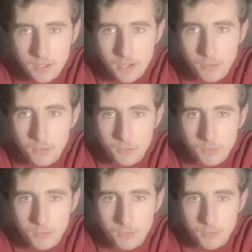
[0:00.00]
Oh.
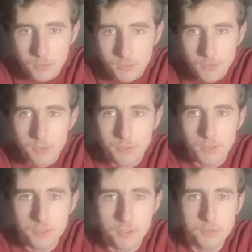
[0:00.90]

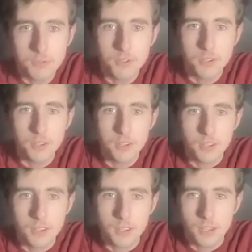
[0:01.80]
Cool.
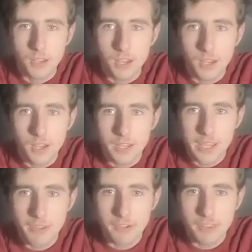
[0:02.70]
Uh,
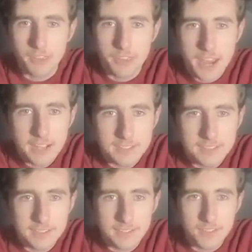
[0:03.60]
get rid of
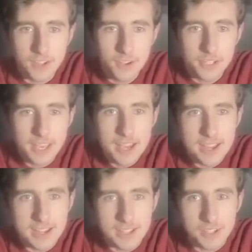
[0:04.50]
that.
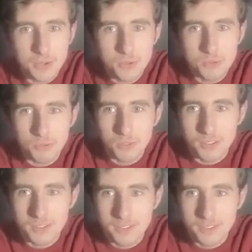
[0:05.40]
Okay, cool.